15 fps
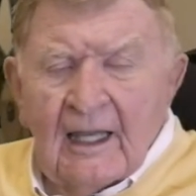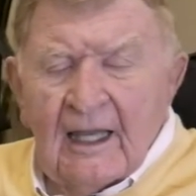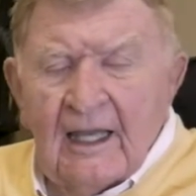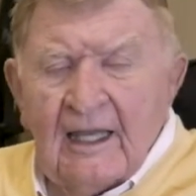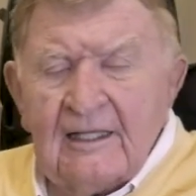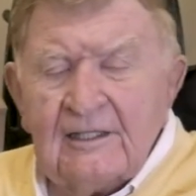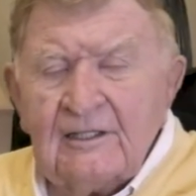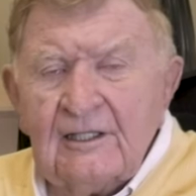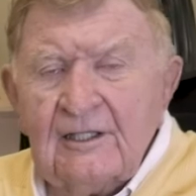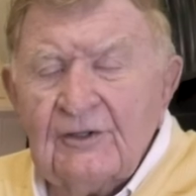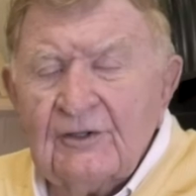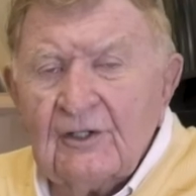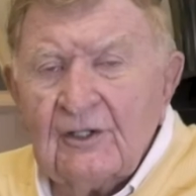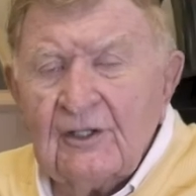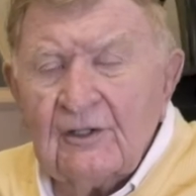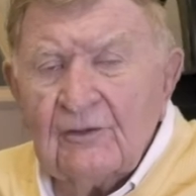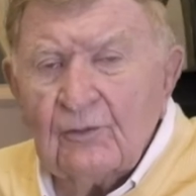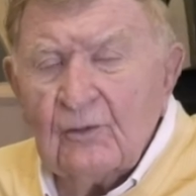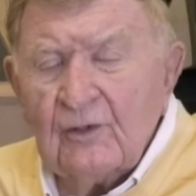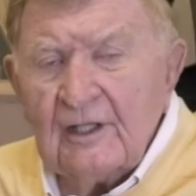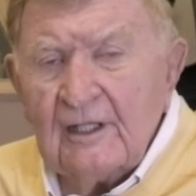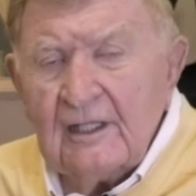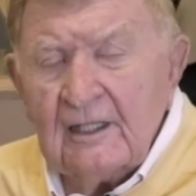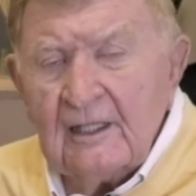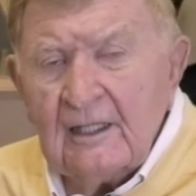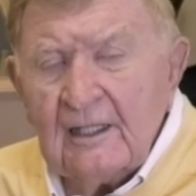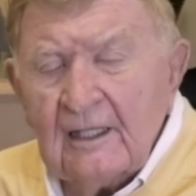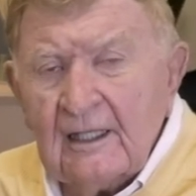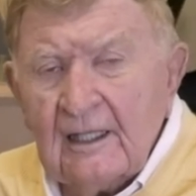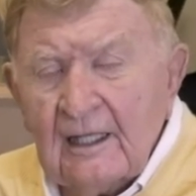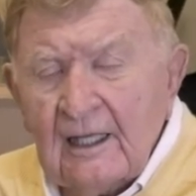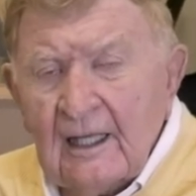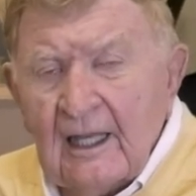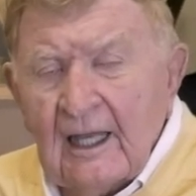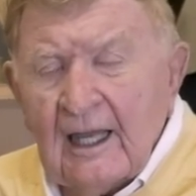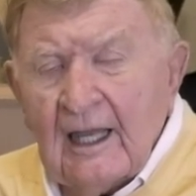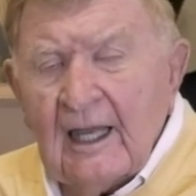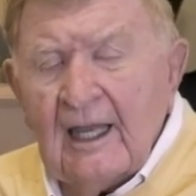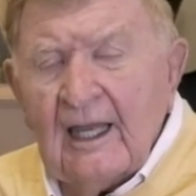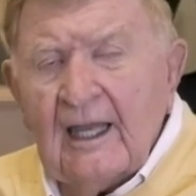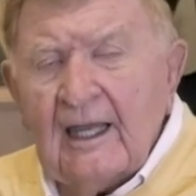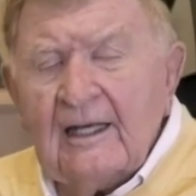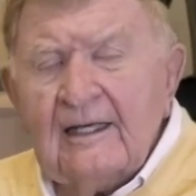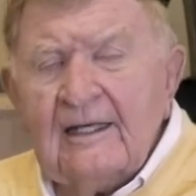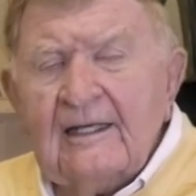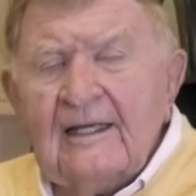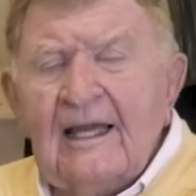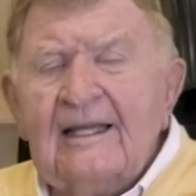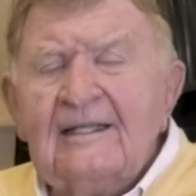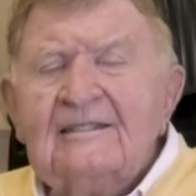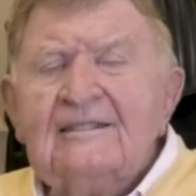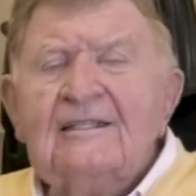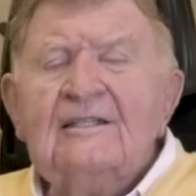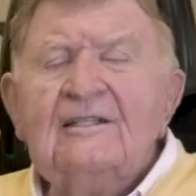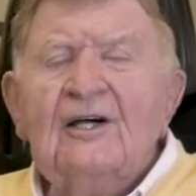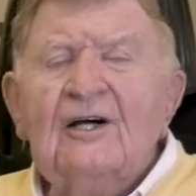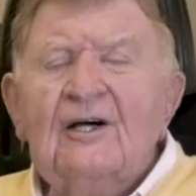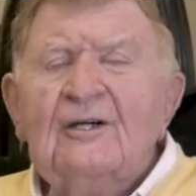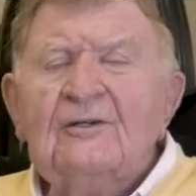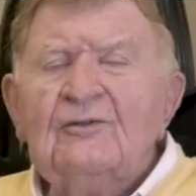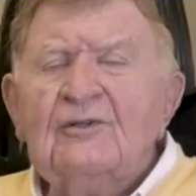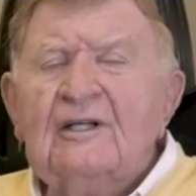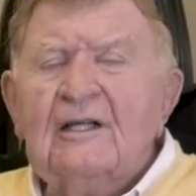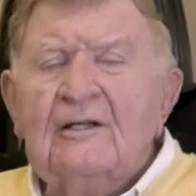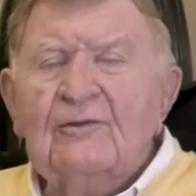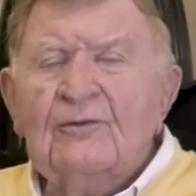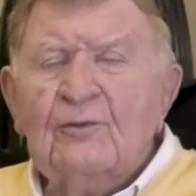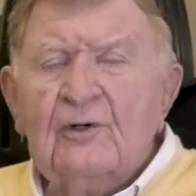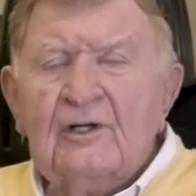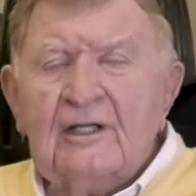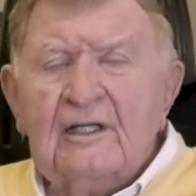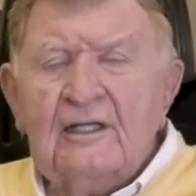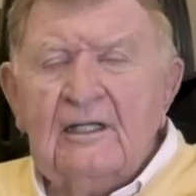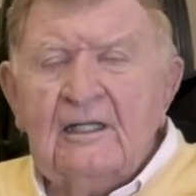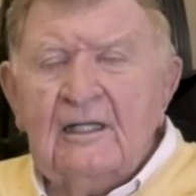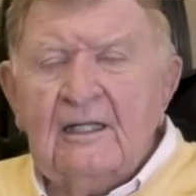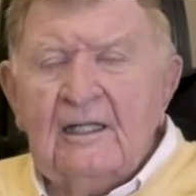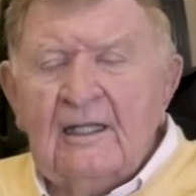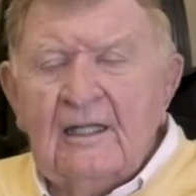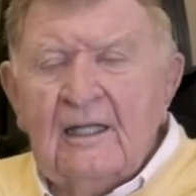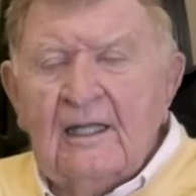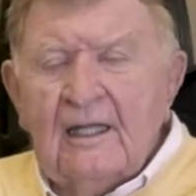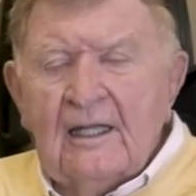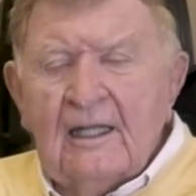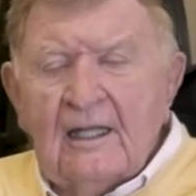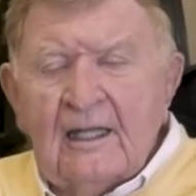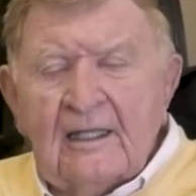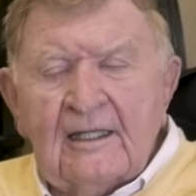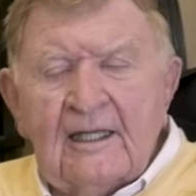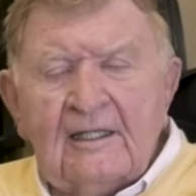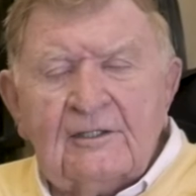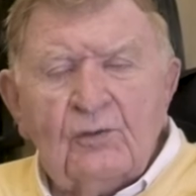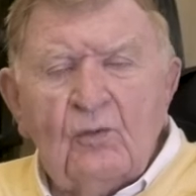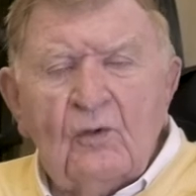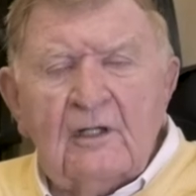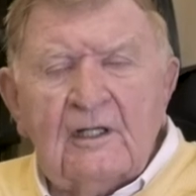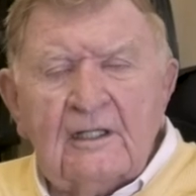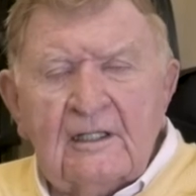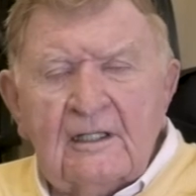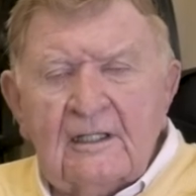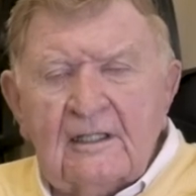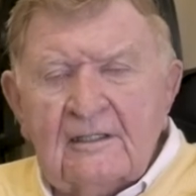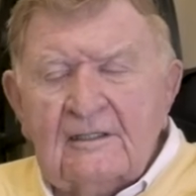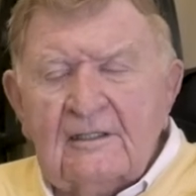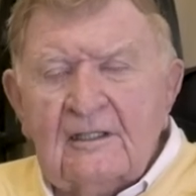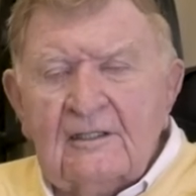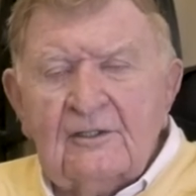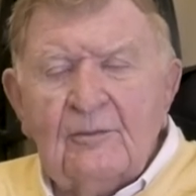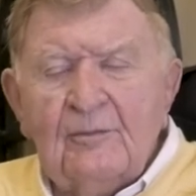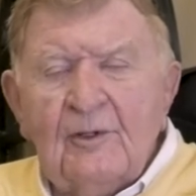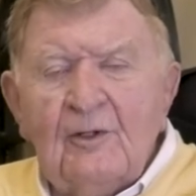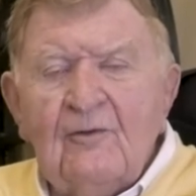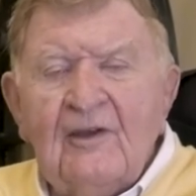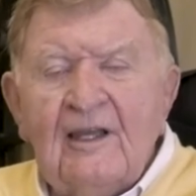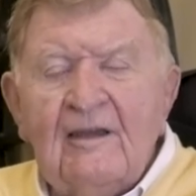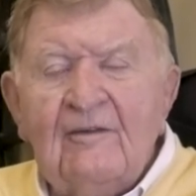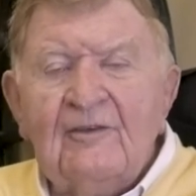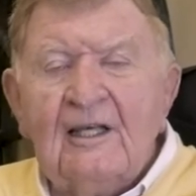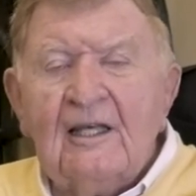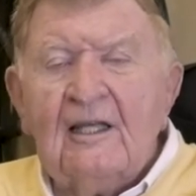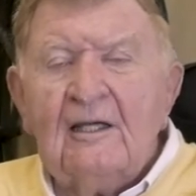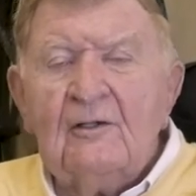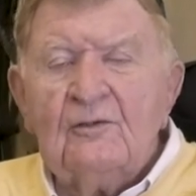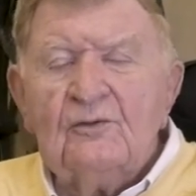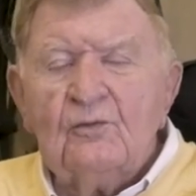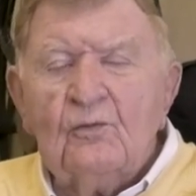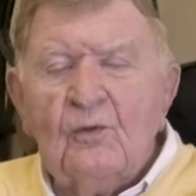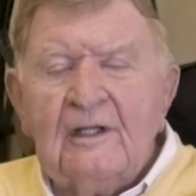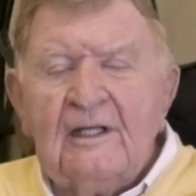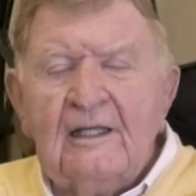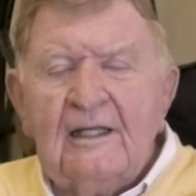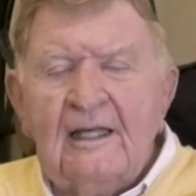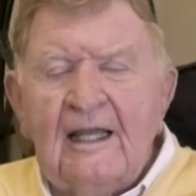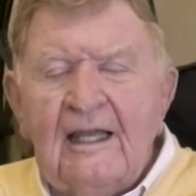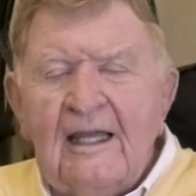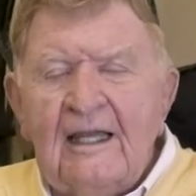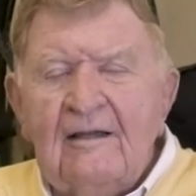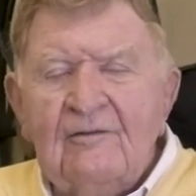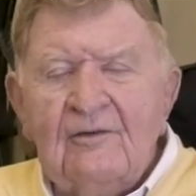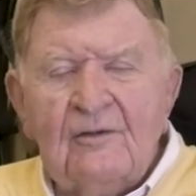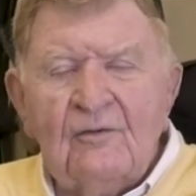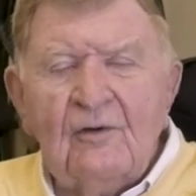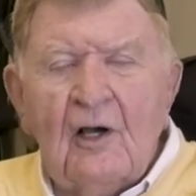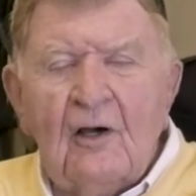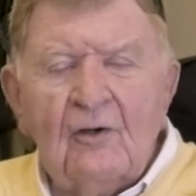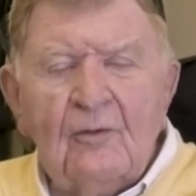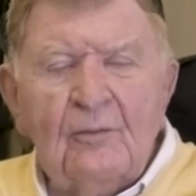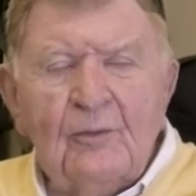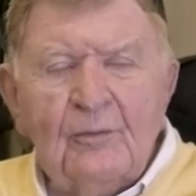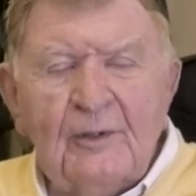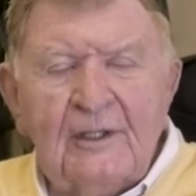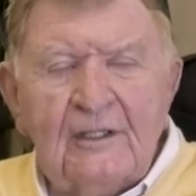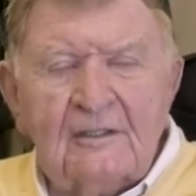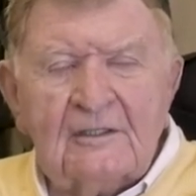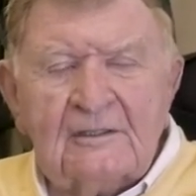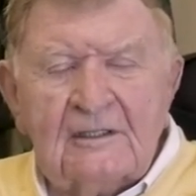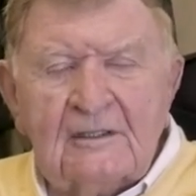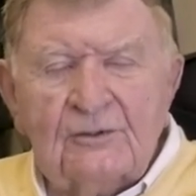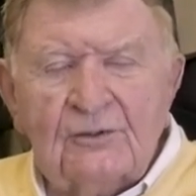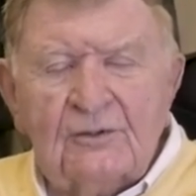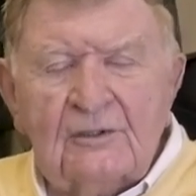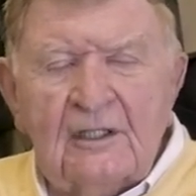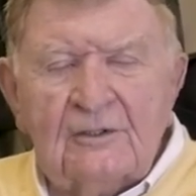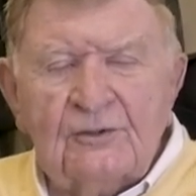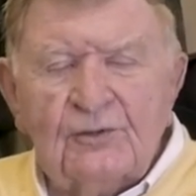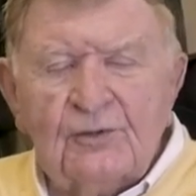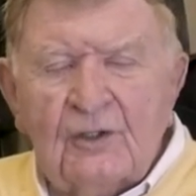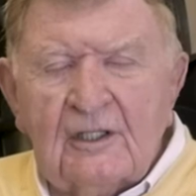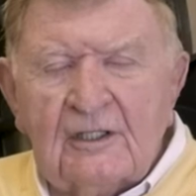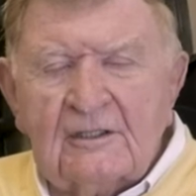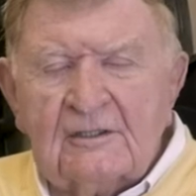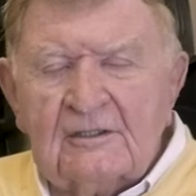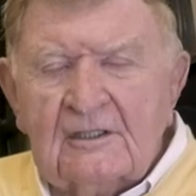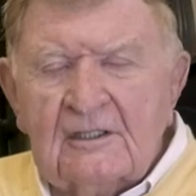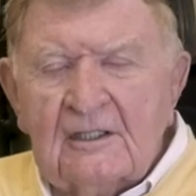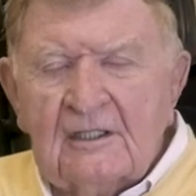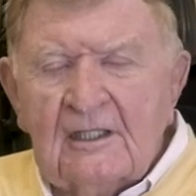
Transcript: 1833 and 1903, guess what? to, to move heavy loads. We didn't have automobiles and, and trucks.